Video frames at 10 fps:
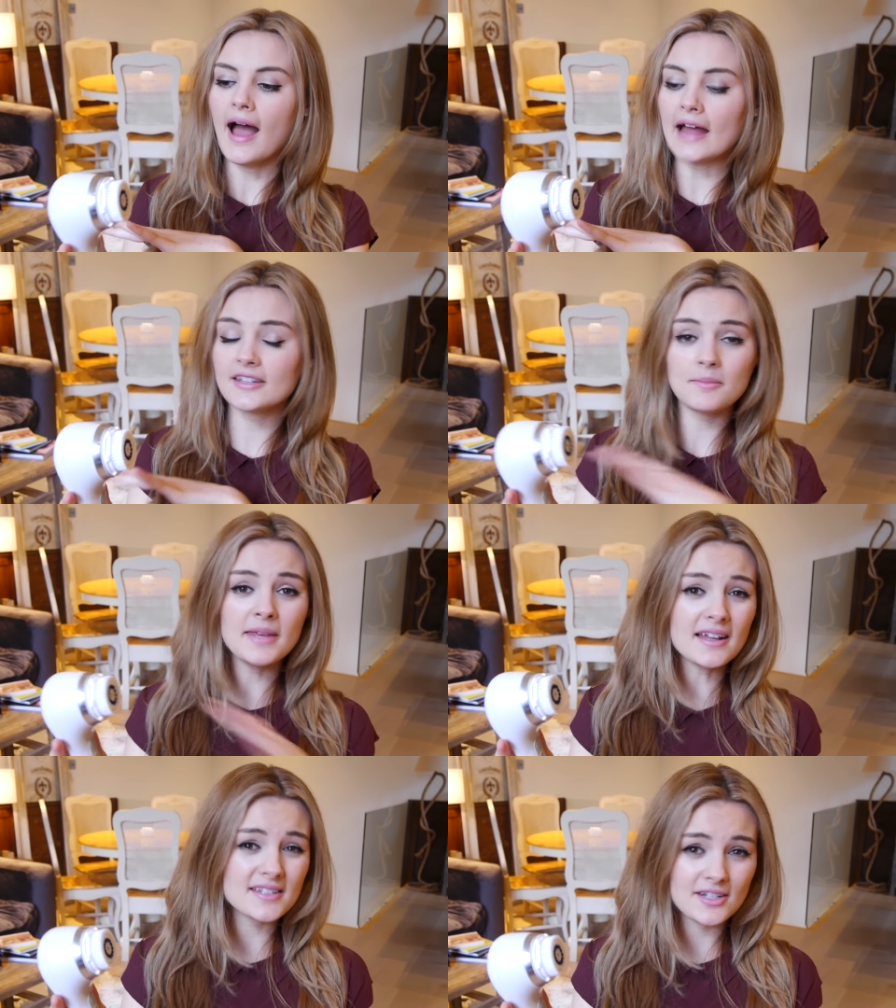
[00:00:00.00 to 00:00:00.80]
And
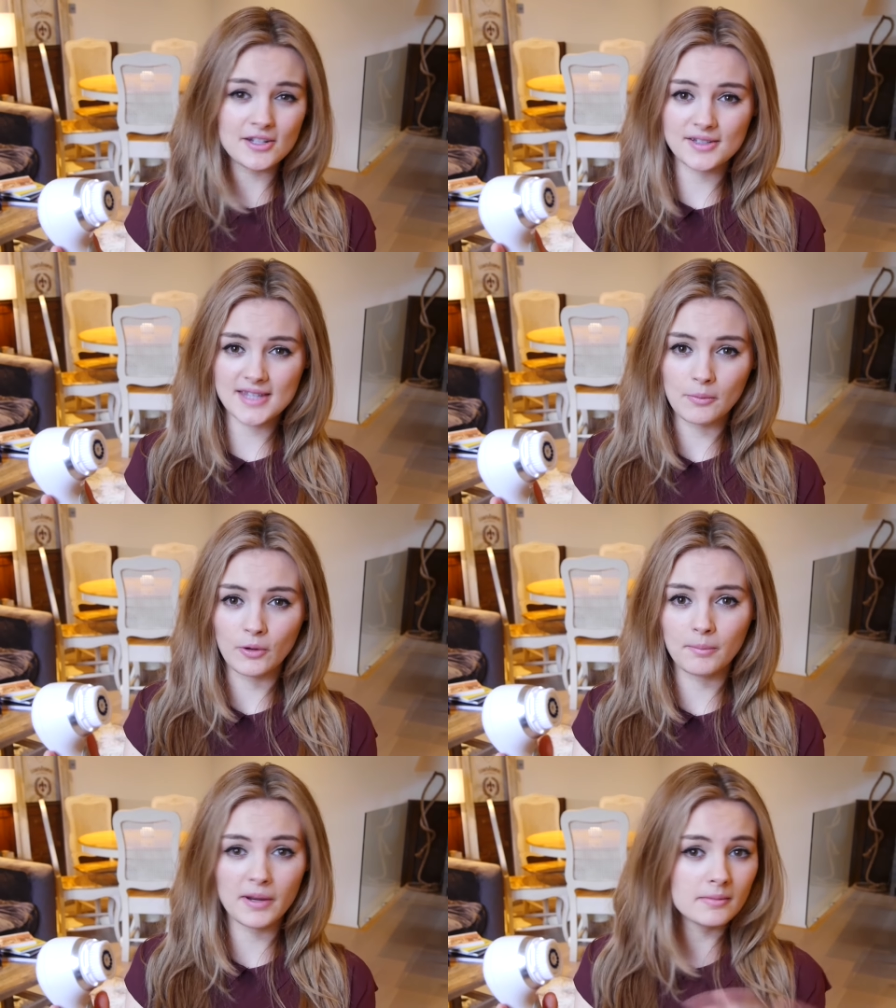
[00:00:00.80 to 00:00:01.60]
I'm yet to use that
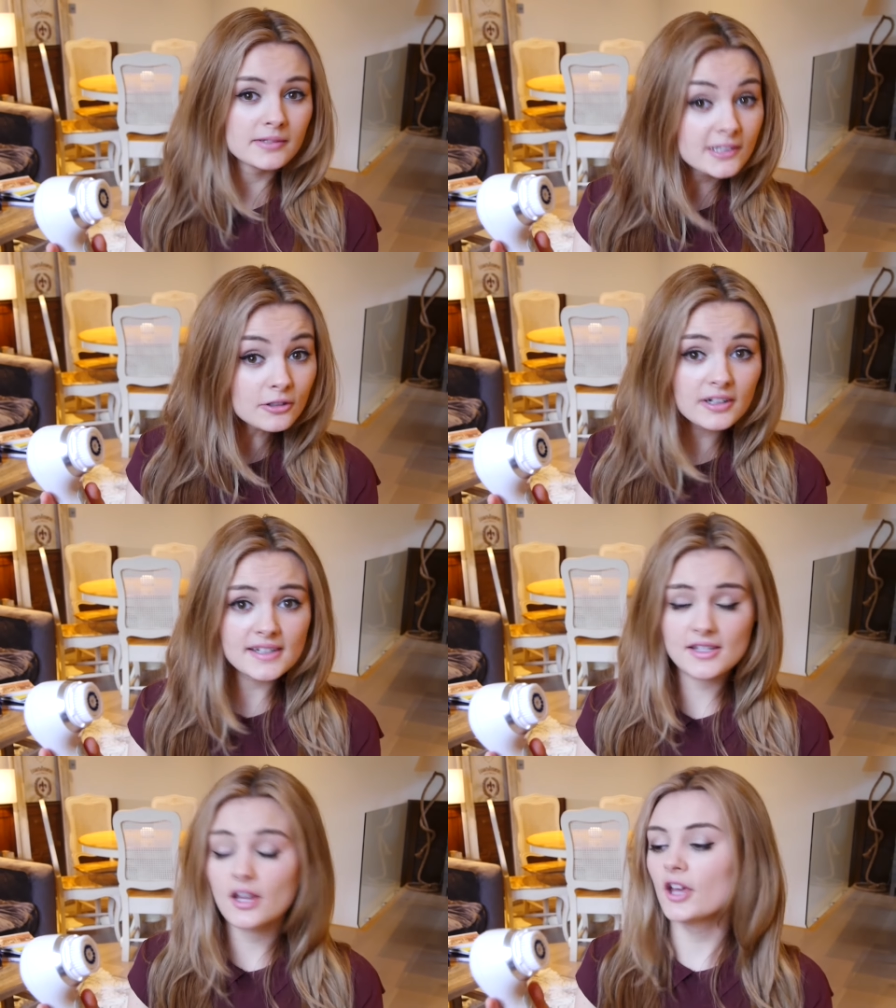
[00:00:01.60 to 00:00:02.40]
one, but I'm sure
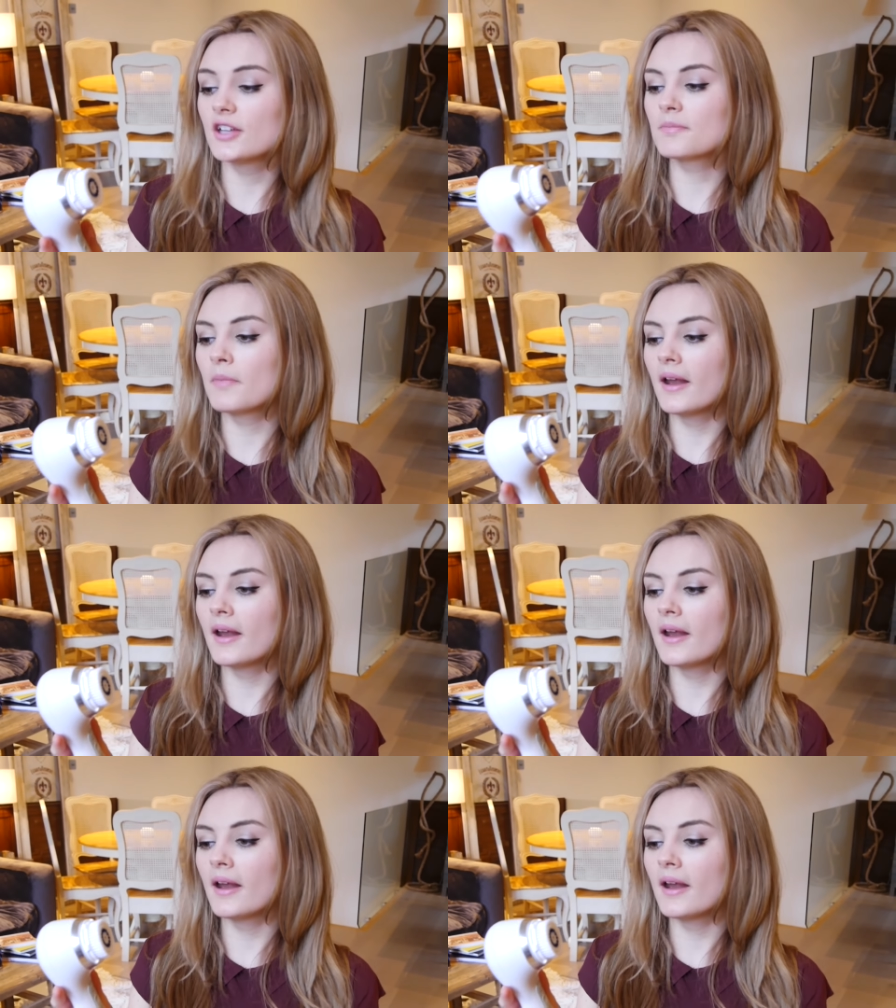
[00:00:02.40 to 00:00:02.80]
it's good.